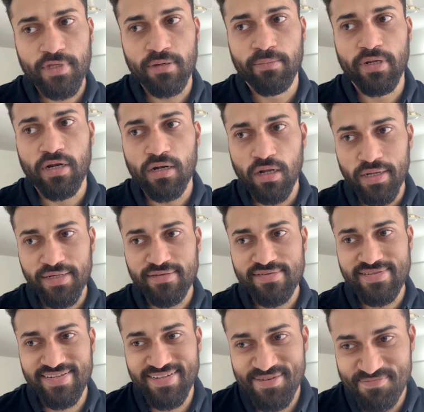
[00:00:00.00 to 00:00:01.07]
Men are
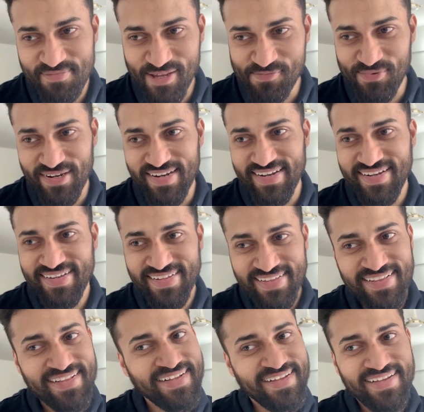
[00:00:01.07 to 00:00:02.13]
nice people,
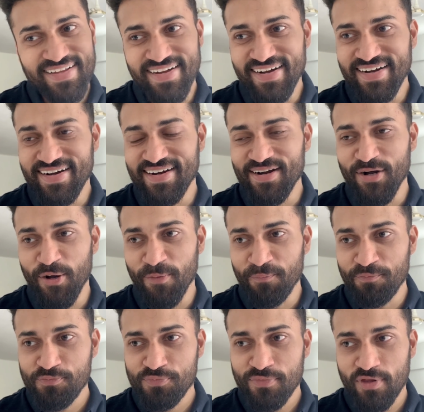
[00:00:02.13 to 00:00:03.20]

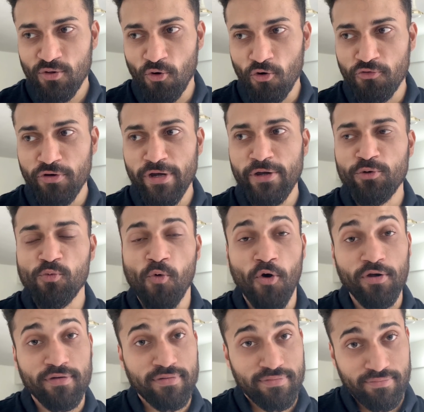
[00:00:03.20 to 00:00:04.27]
contrary to
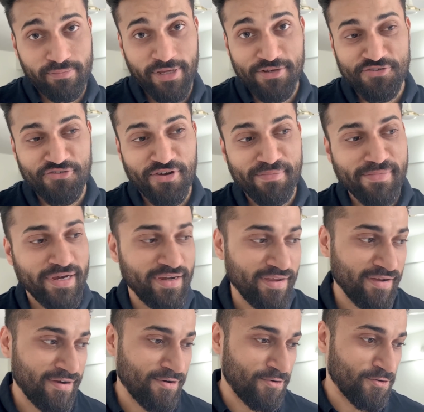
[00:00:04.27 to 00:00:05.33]
what mainstream
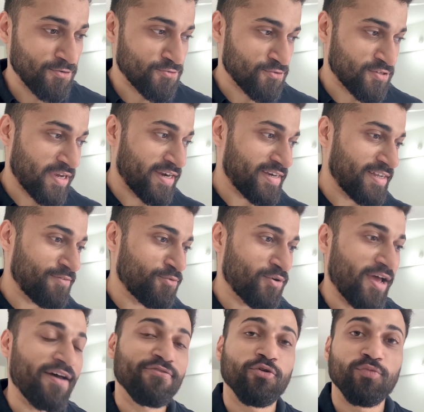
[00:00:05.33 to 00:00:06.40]
media or society
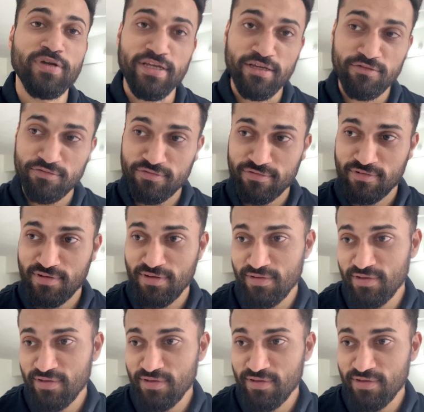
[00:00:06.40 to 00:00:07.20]
would have you believe.